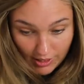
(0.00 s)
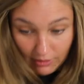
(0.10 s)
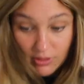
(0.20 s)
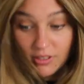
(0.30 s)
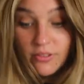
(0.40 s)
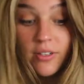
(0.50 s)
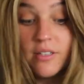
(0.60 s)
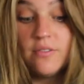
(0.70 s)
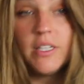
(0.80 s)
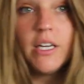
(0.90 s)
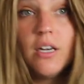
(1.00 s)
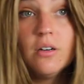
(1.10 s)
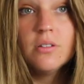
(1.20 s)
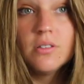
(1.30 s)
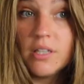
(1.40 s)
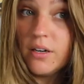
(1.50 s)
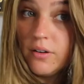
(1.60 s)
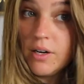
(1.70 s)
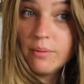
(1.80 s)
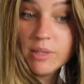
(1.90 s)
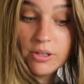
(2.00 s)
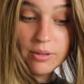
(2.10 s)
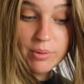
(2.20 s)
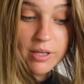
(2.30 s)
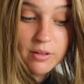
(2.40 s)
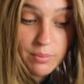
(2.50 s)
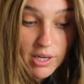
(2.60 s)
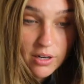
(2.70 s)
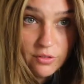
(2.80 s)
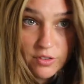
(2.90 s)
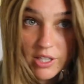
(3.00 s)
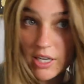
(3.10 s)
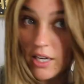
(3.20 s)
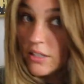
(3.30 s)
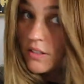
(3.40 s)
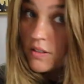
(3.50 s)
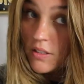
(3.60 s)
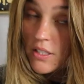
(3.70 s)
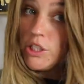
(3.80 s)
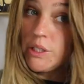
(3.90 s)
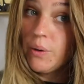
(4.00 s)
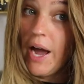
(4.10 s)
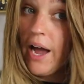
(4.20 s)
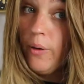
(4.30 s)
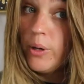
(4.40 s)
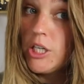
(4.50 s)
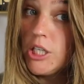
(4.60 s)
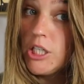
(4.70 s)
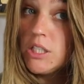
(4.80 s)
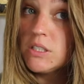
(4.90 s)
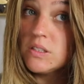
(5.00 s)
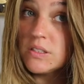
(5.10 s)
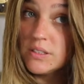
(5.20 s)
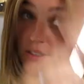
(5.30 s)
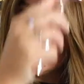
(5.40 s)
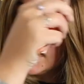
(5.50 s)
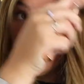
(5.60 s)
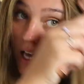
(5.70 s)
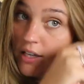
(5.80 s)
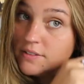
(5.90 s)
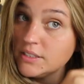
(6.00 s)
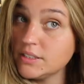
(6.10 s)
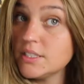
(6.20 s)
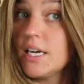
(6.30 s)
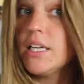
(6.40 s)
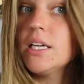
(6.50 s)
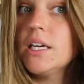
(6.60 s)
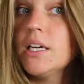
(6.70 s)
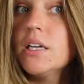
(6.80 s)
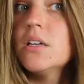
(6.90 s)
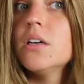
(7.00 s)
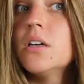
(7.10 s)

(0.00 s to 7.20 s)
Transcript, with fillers: that was a fun video. Now I'm gonna play with my hair for the next two hours instead of studying.